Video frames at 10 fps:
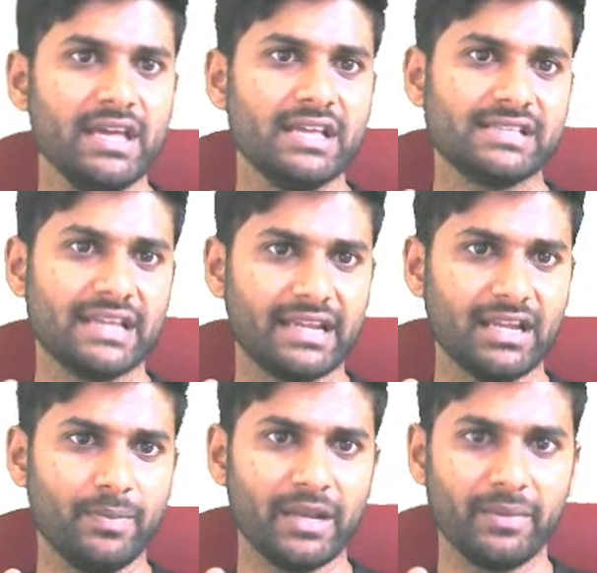
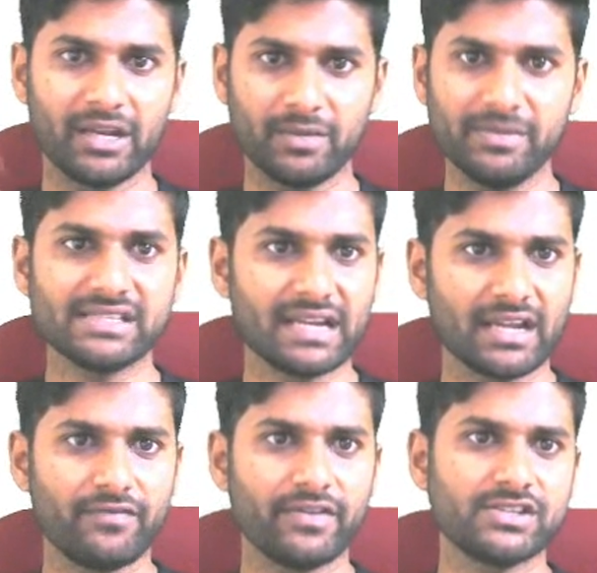Circle perimeter means
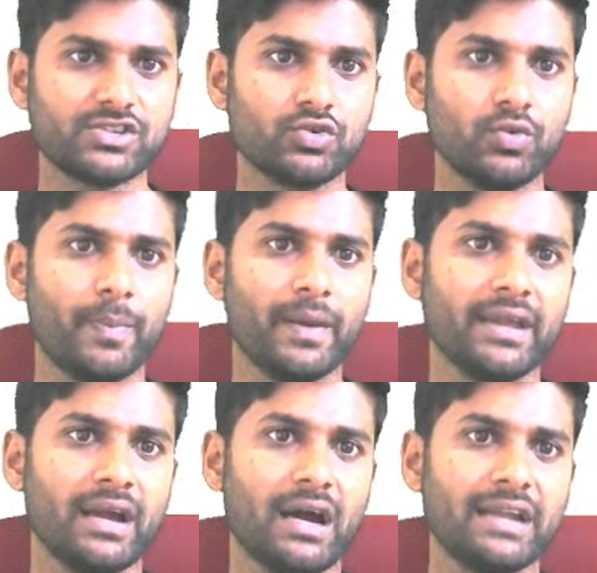circumference. 2
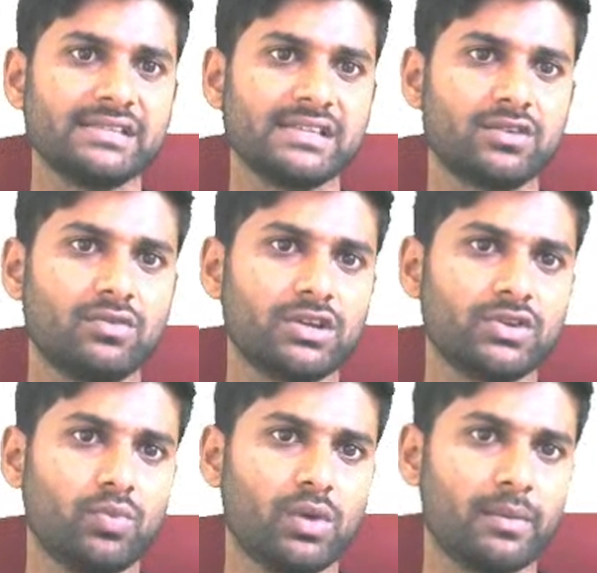pi r is equal
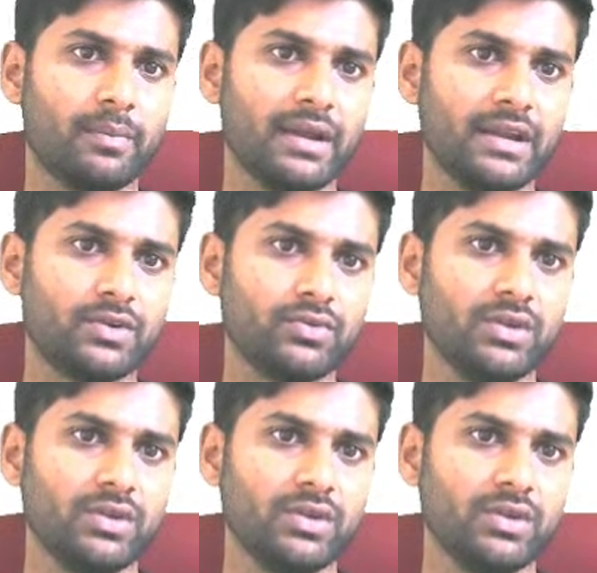to 1 by 2.